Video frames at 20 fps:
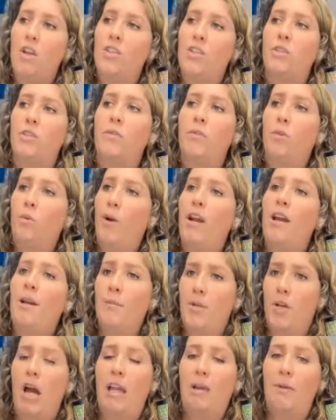so where i'm
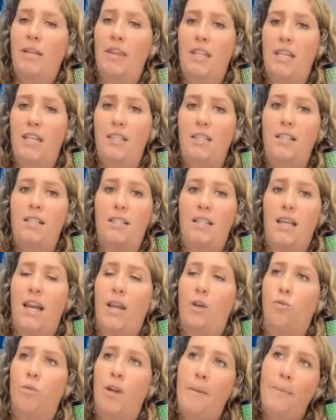going with this is
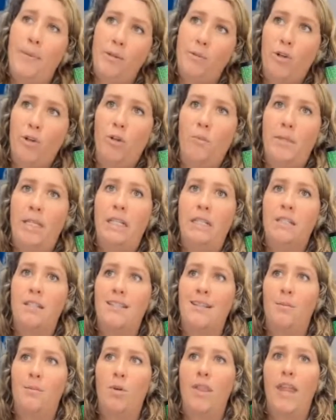like reputable means
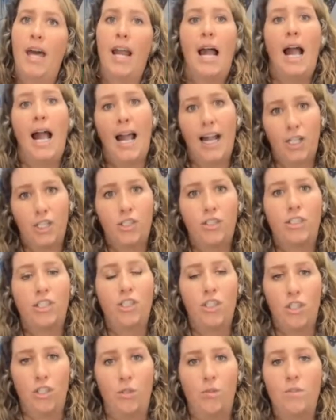someone that actually
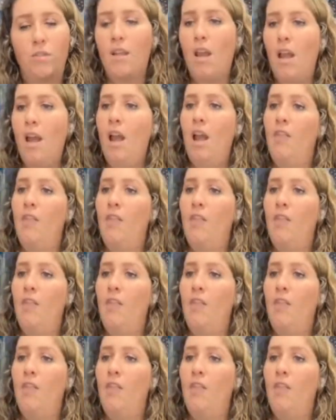shoots